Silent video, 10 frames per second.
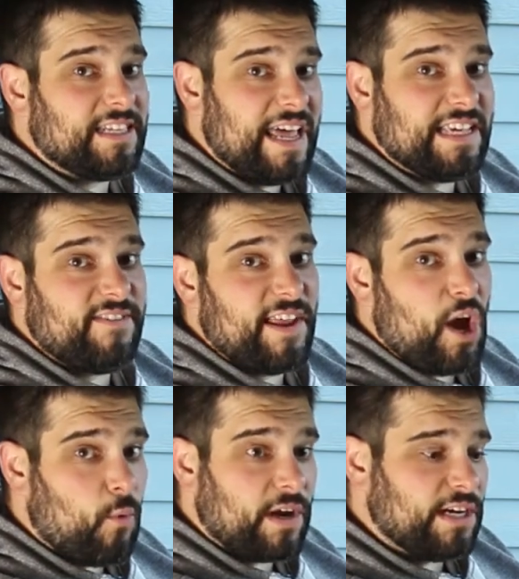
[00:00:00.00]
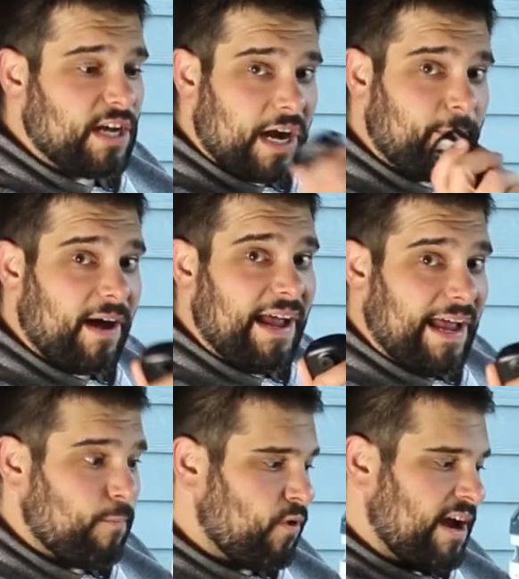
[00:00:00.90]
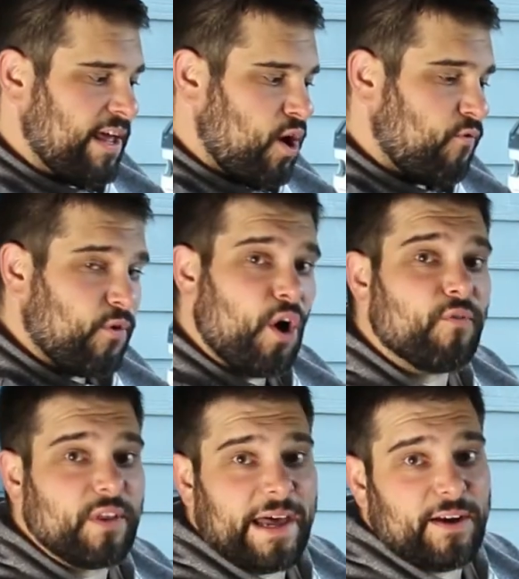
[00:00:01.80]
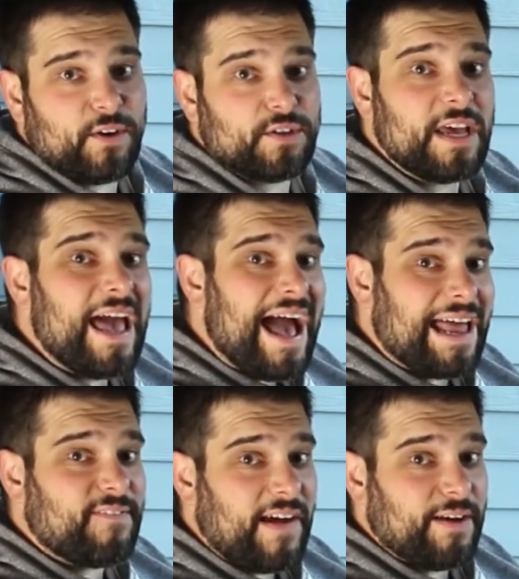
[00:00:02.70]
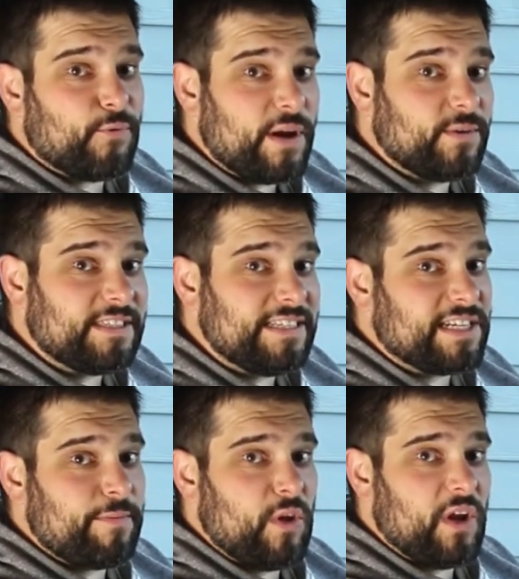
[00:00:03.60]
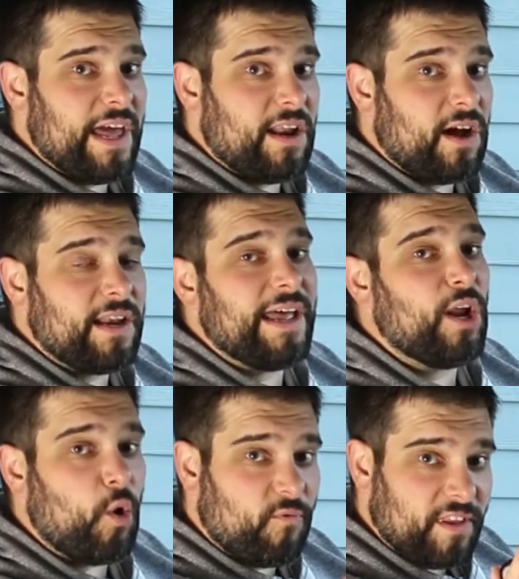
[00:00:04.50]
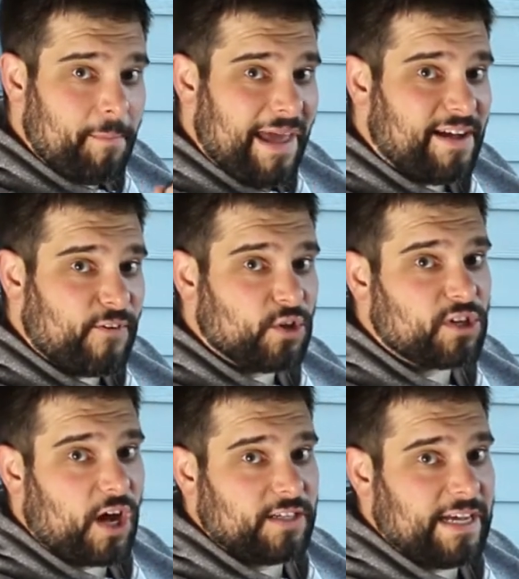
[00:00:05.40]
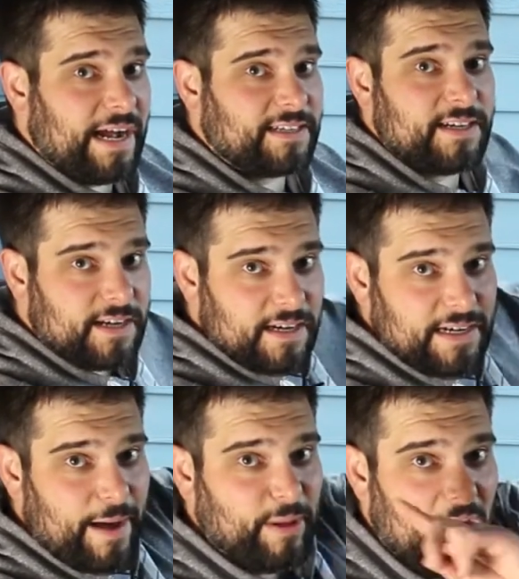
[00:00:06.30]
today's video, we're going to talk about ham radio for overlanders, how to find frequencies to communicate on, and hopefully make first contact. Coming